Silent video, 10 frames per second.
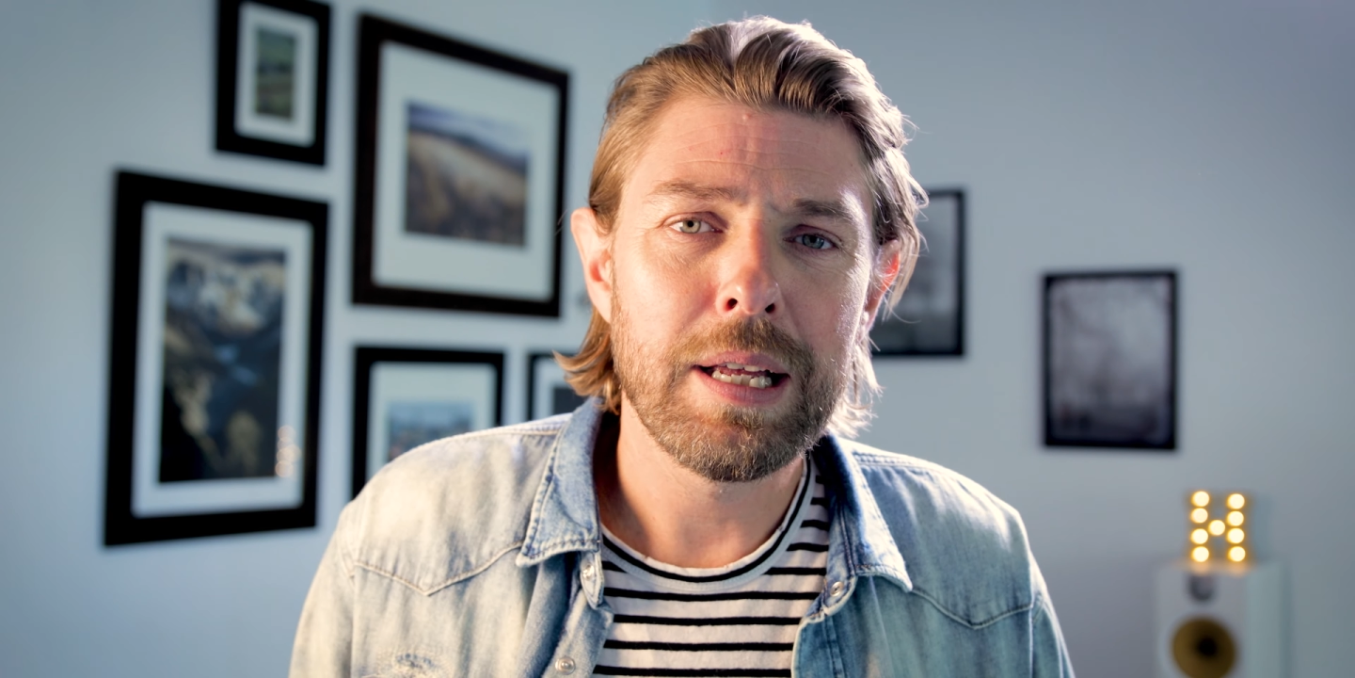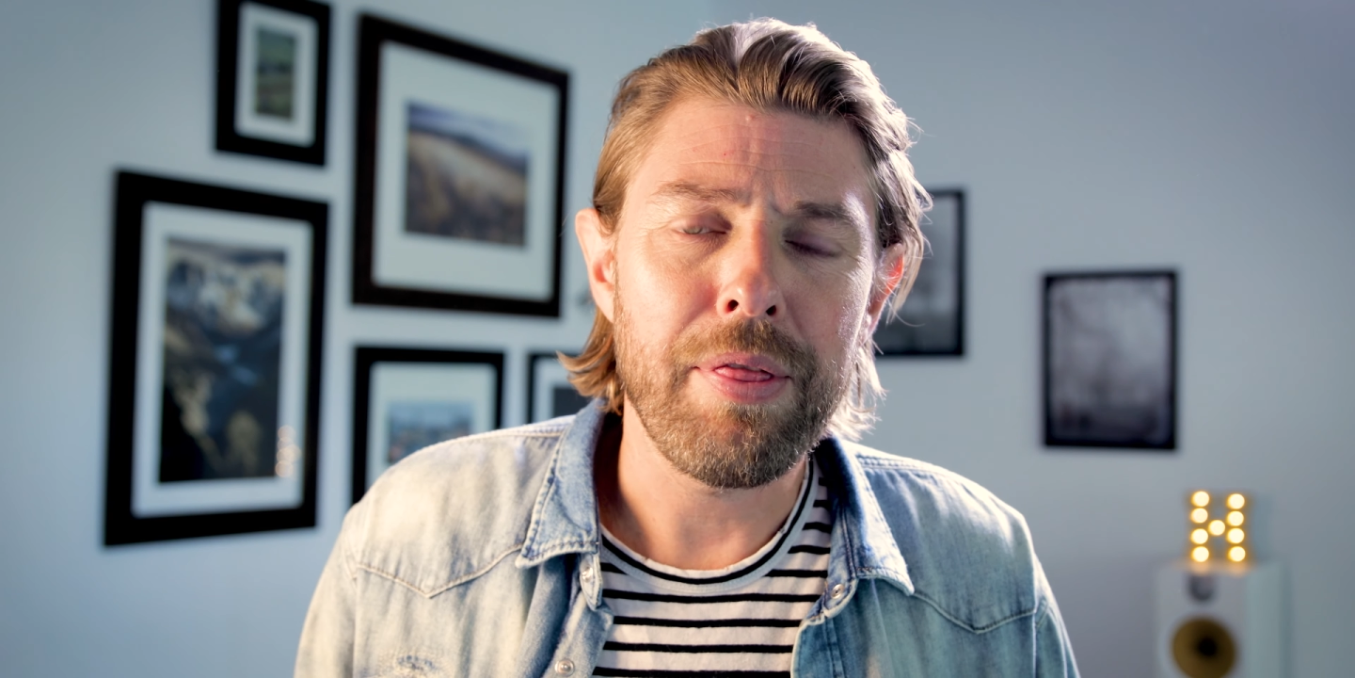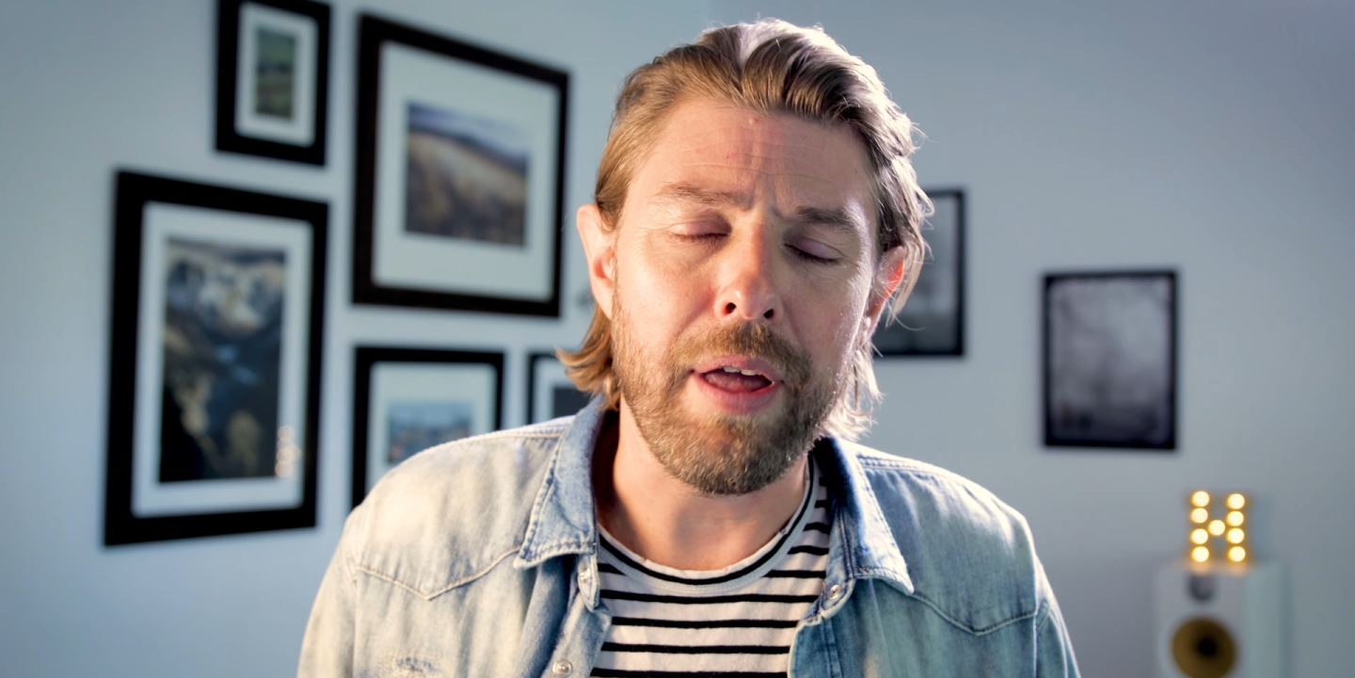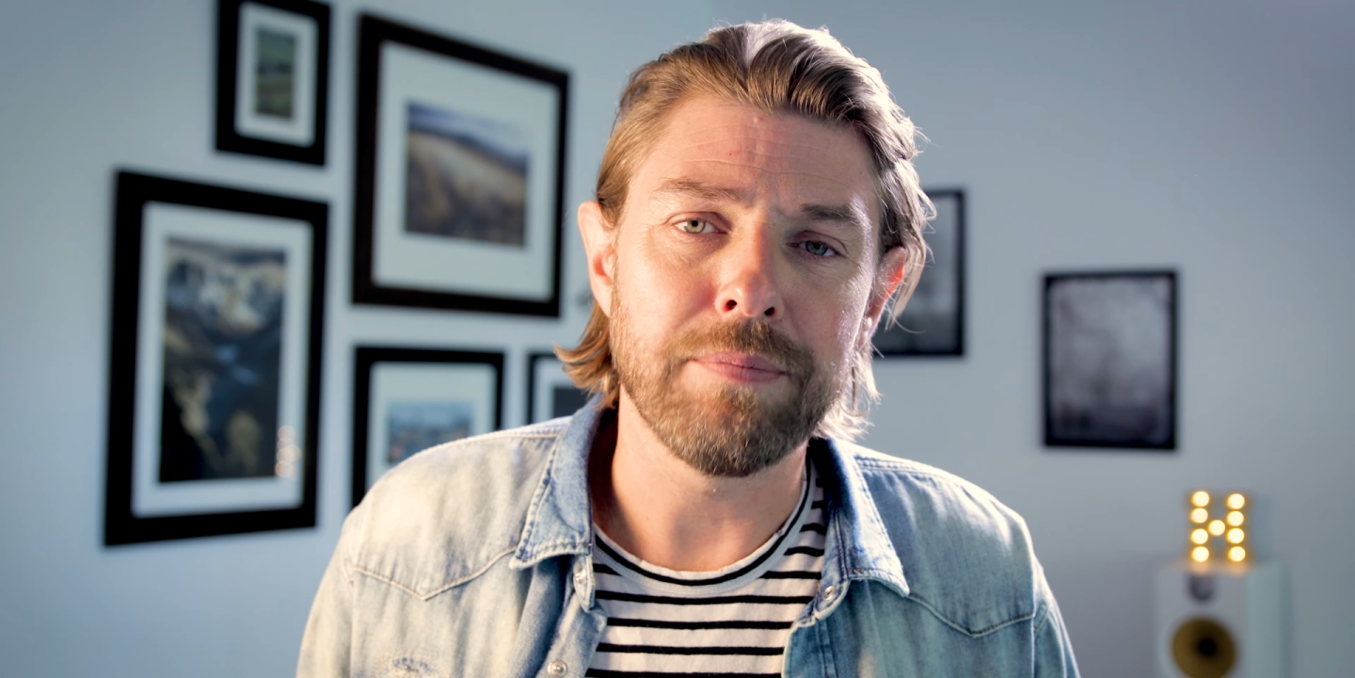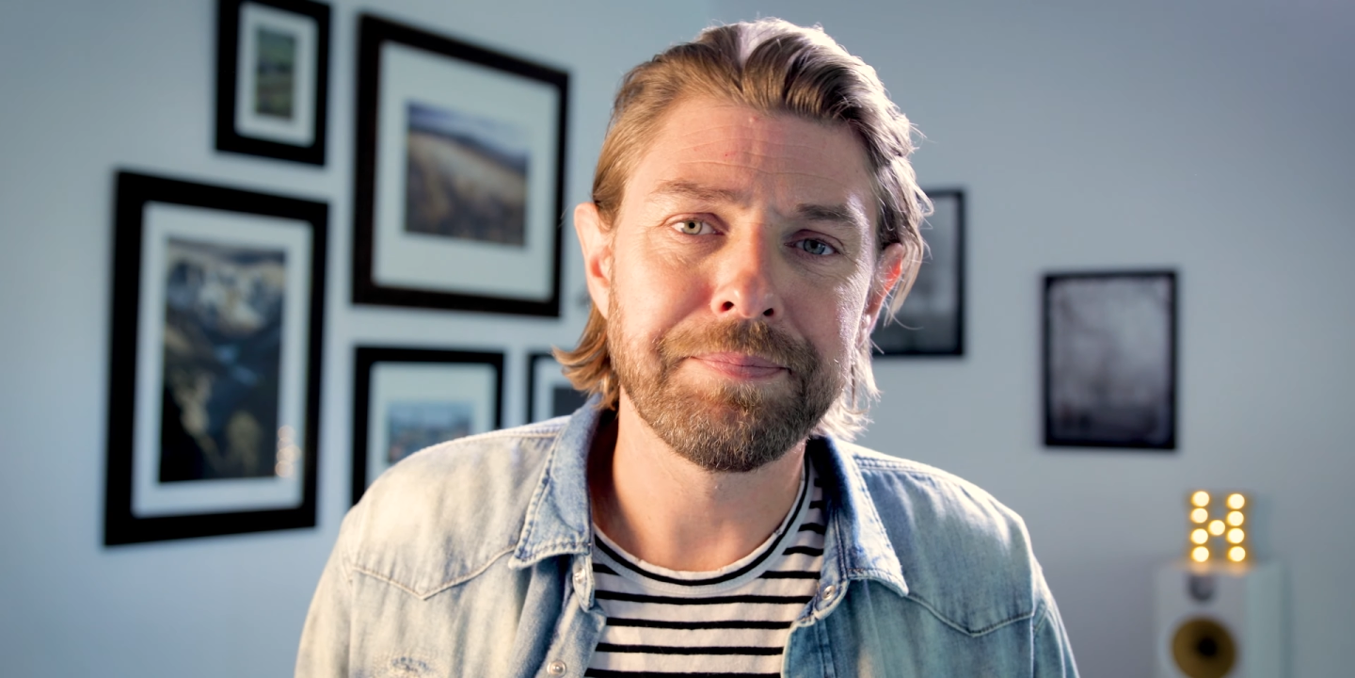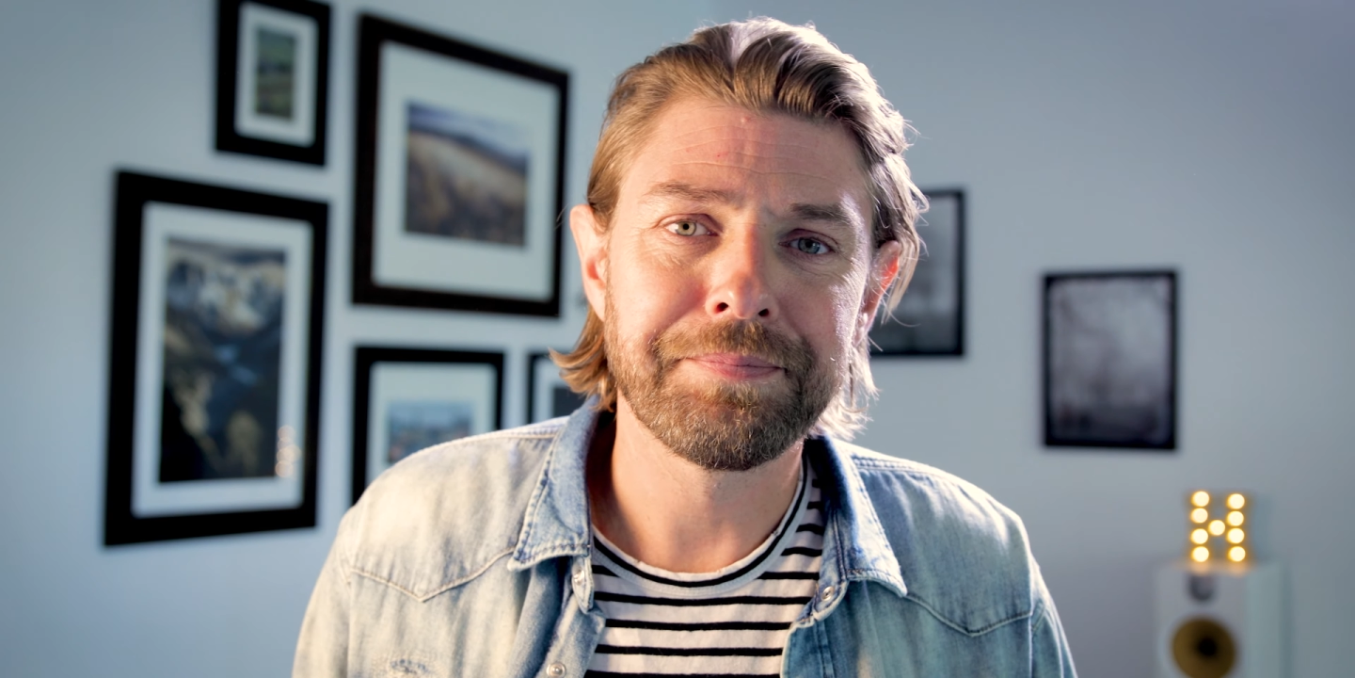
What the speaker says: there.